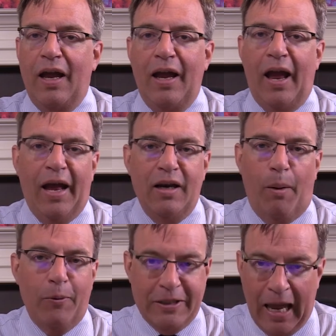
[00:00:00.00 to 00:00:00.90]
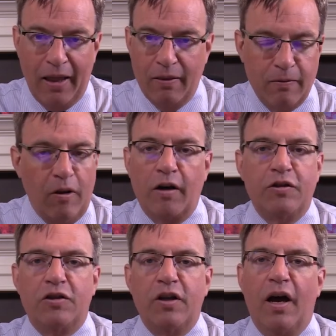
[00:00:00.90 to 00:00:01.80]
and number 10
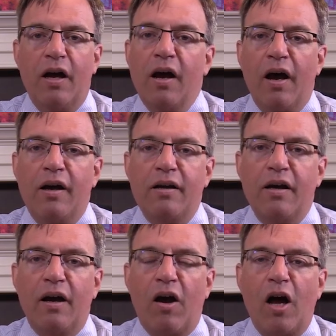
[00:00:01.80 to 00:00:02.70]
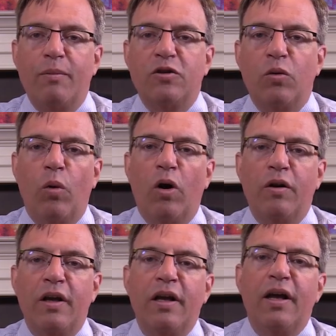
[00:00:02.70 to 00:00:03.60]
largest economies in the world,